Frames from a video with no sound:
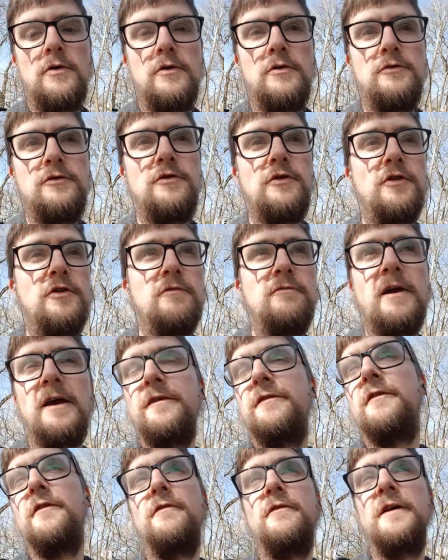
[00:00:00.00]
to the
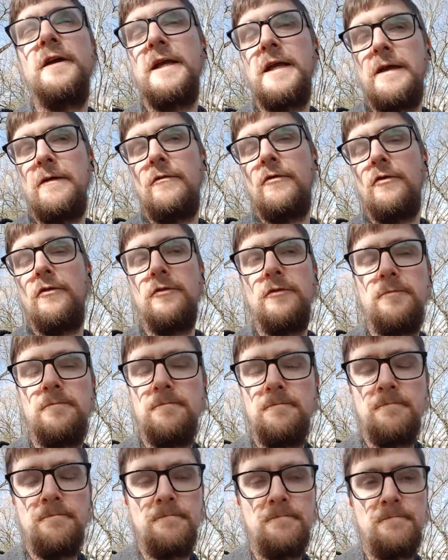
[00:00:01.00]
rest of the heroes?
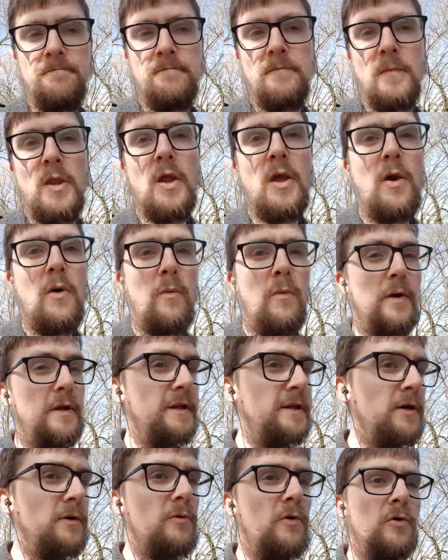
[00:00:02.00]
When
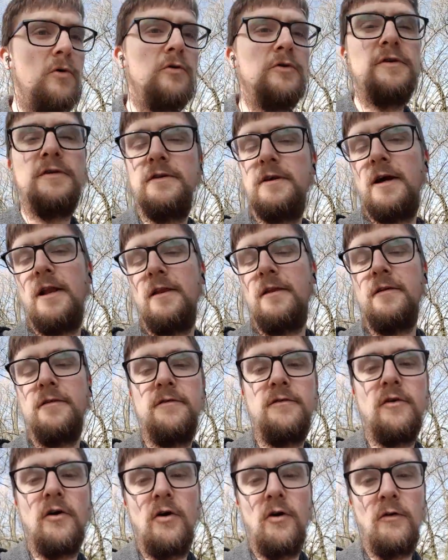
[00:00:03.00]
you go to tell this
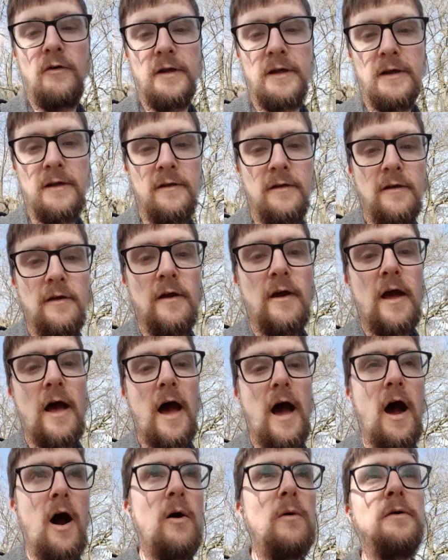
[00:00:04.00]
story,
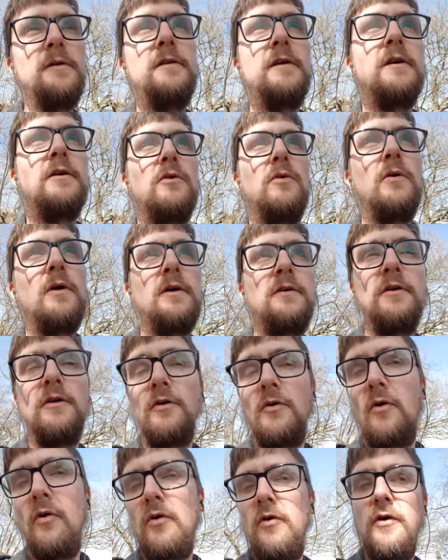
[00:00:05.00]
how is it going to
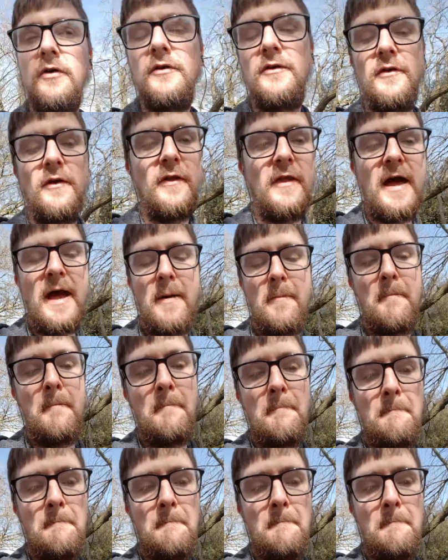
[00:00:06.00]
look to them?